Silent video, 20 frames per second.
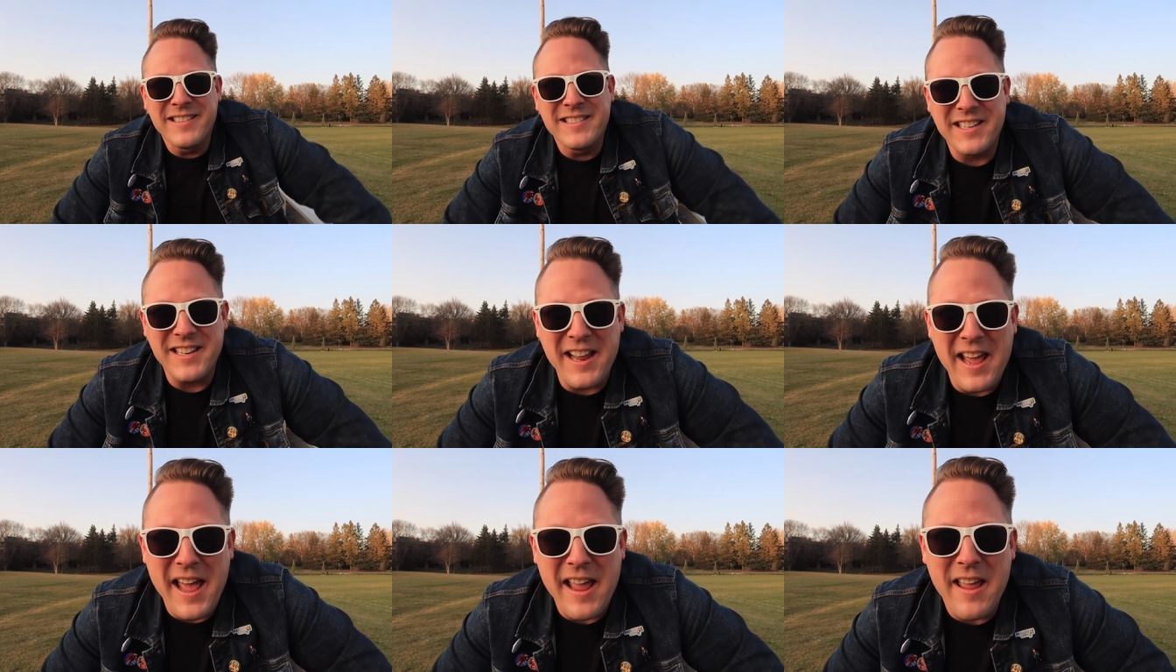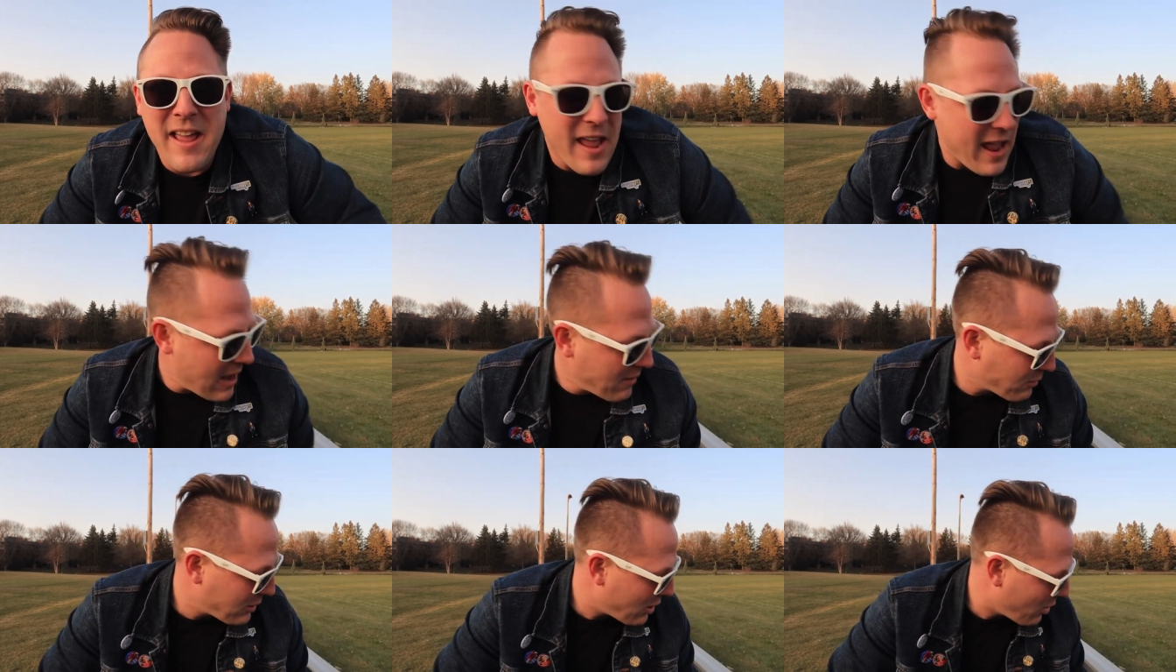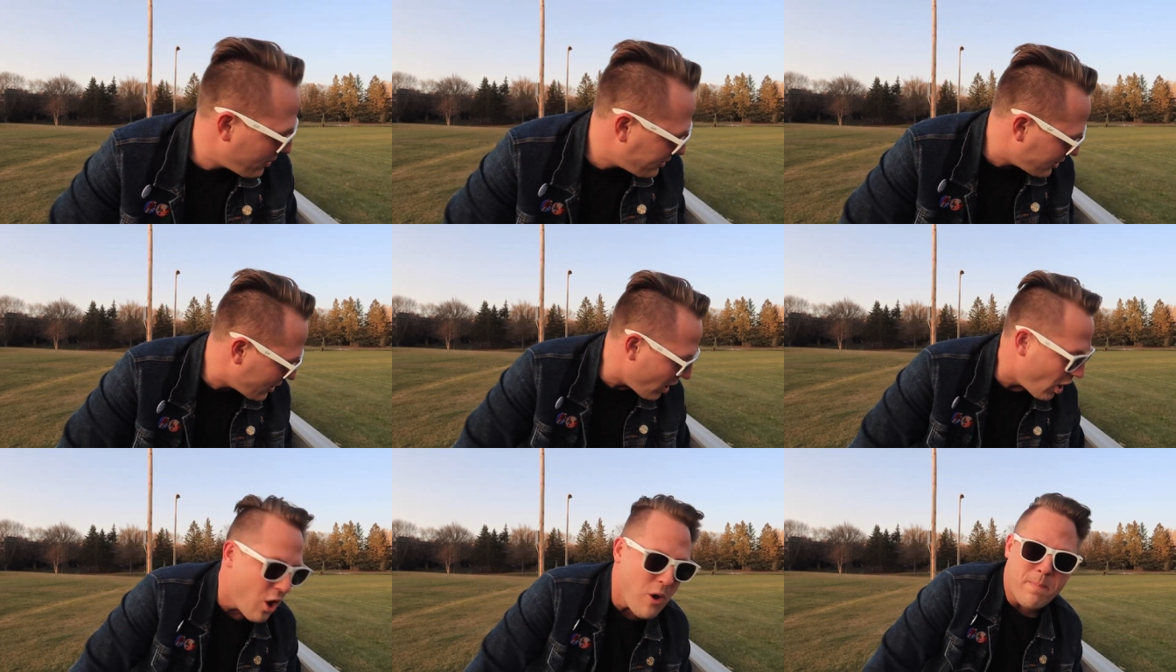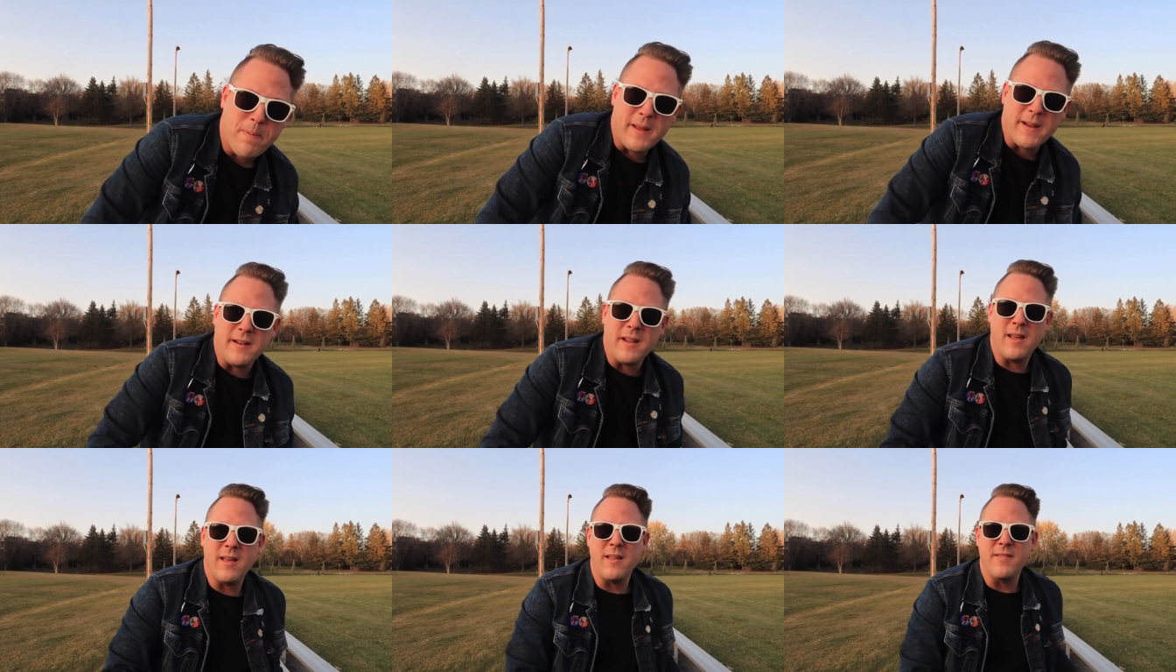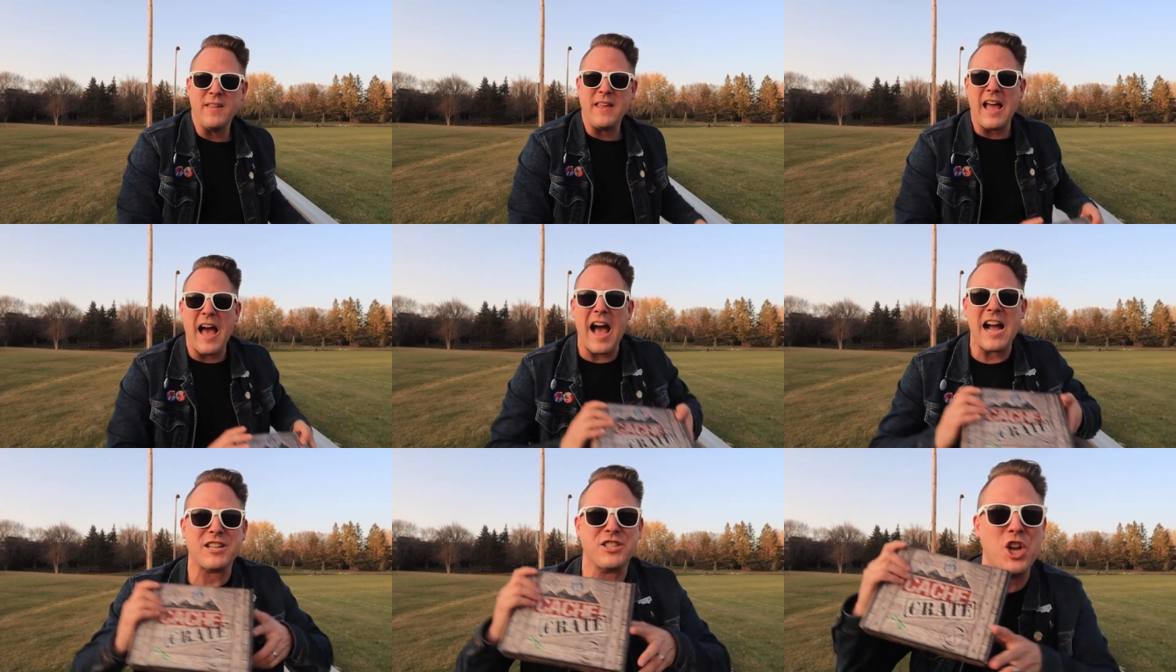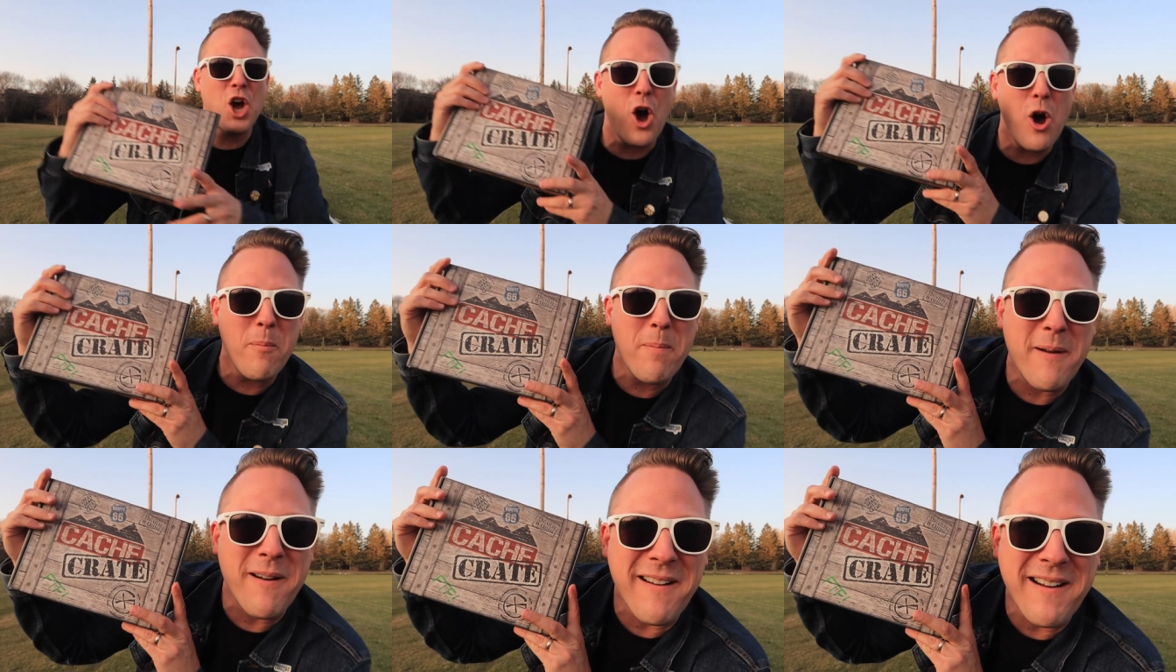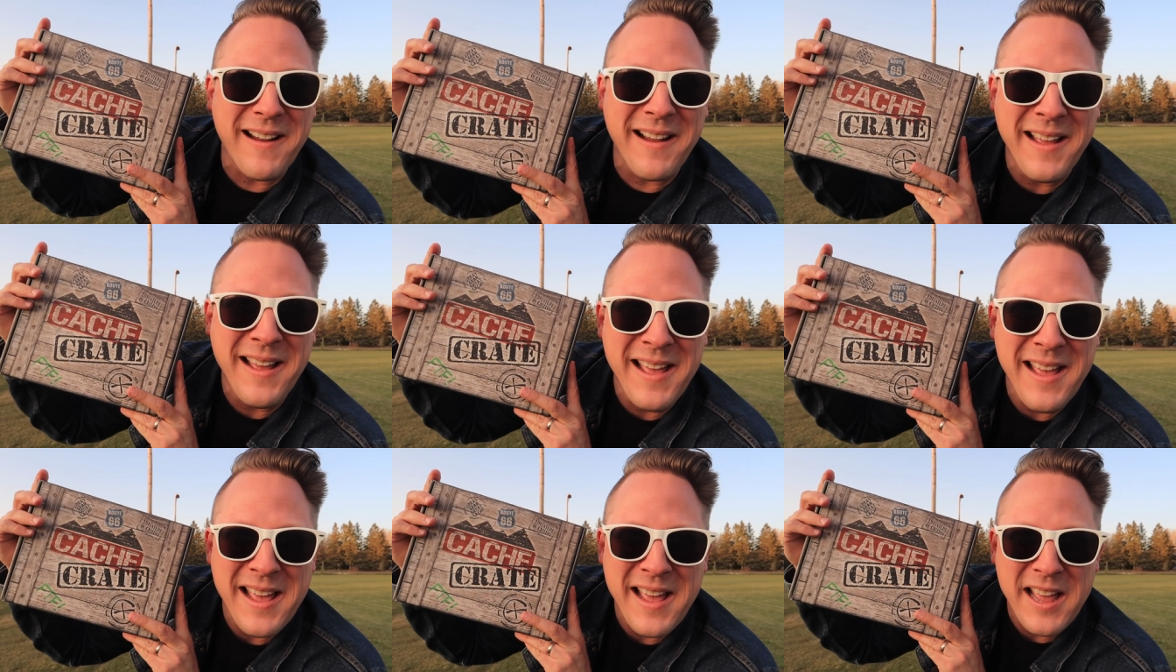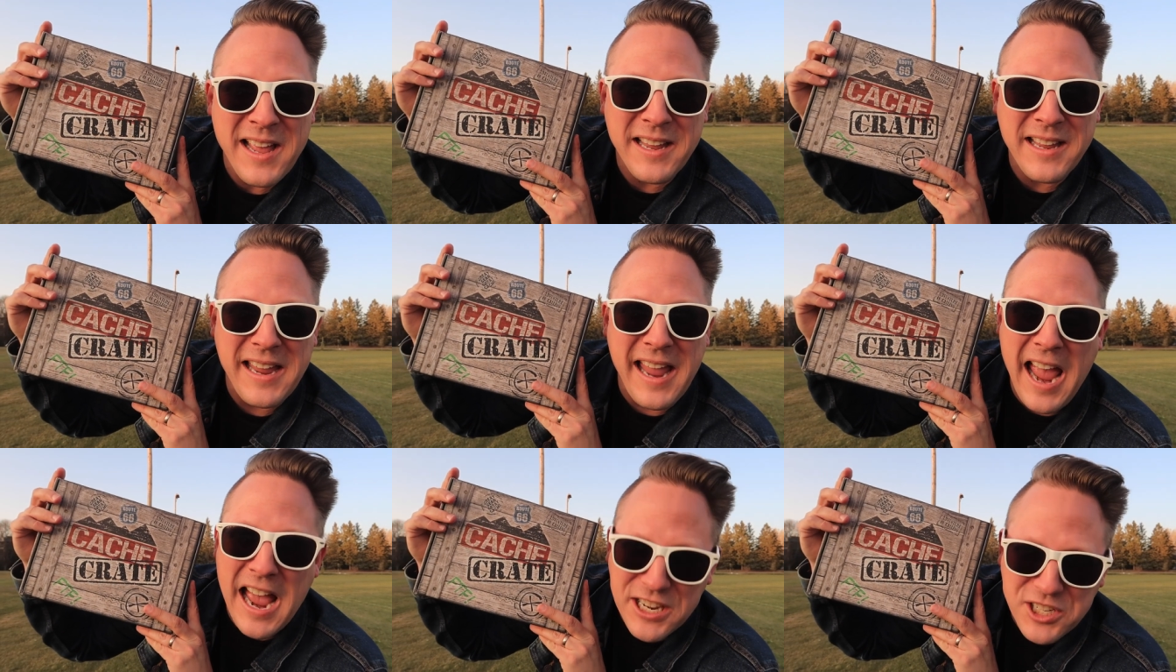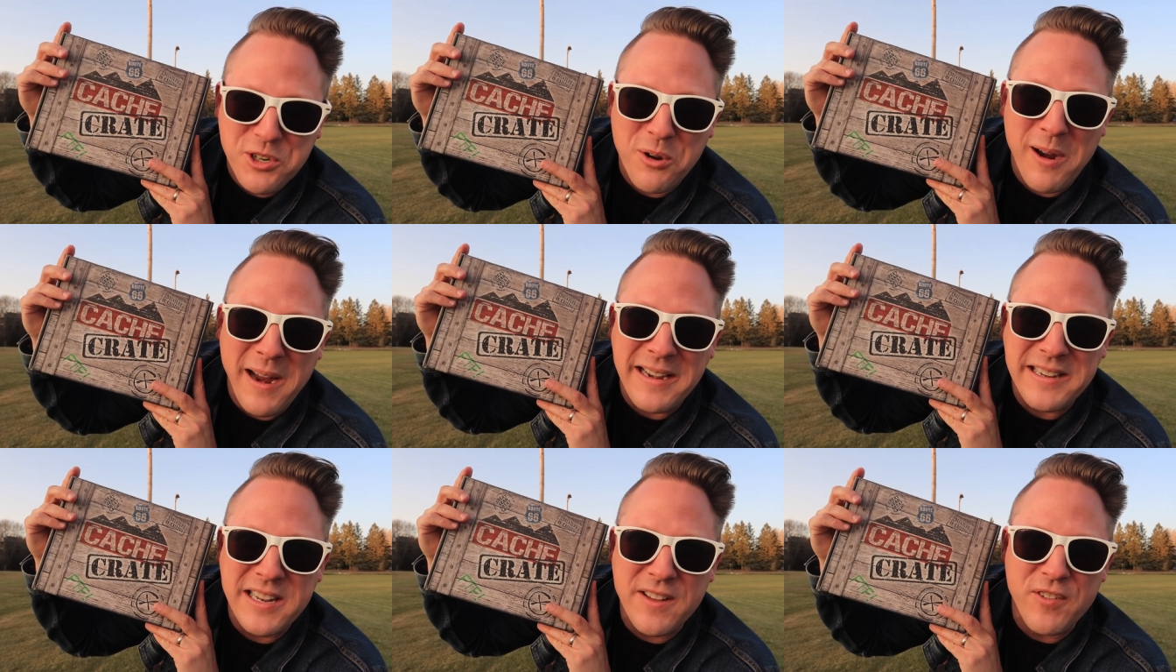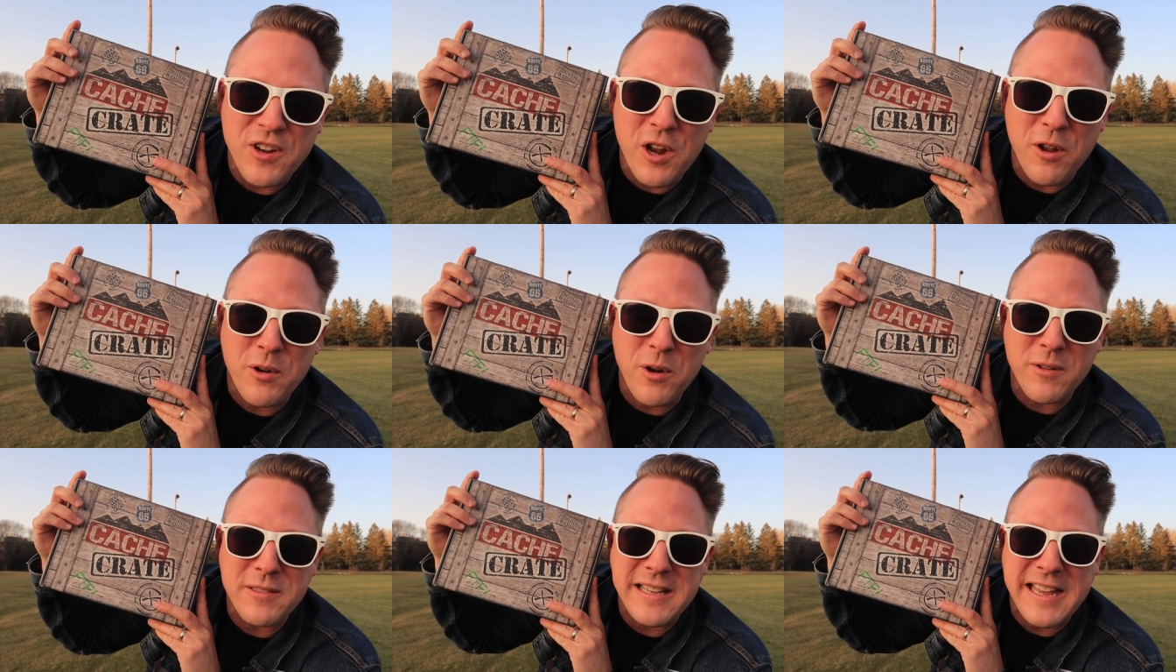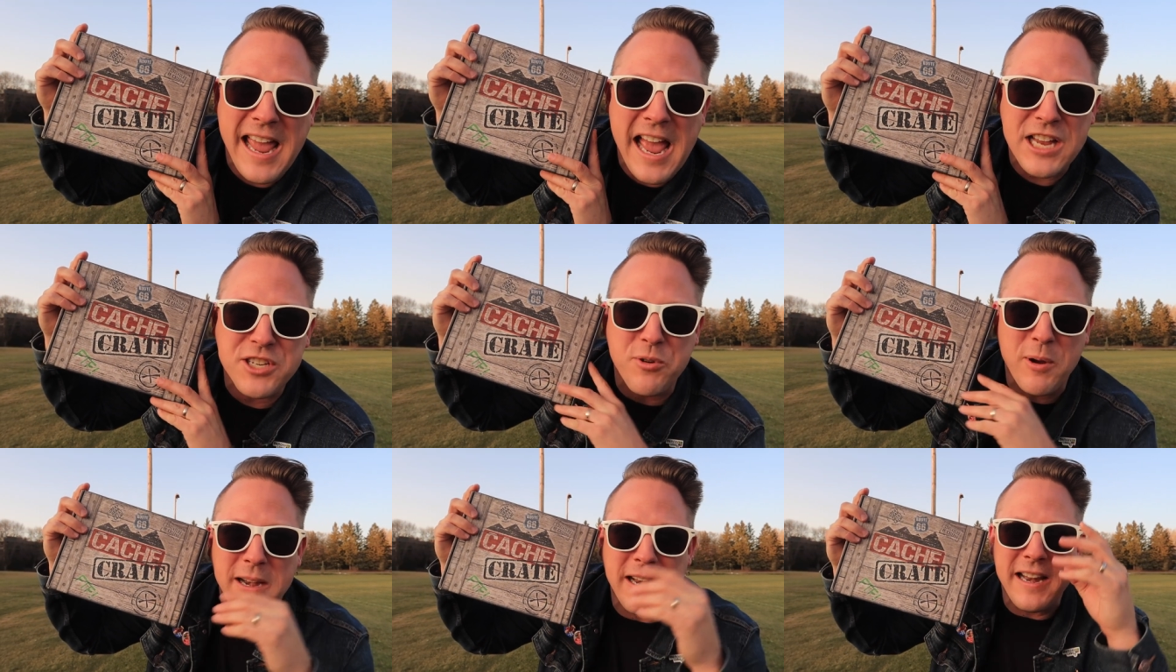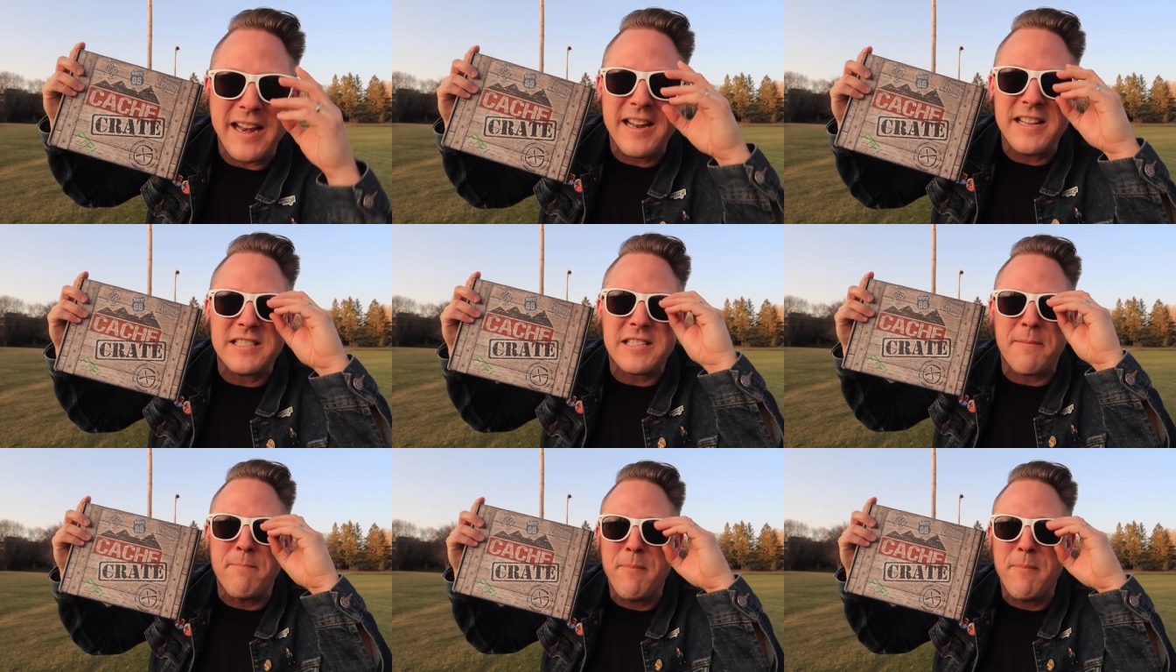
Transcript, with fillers: today and we're going to open the October Cache Crate. If you don't know what the Cache Crate is, it is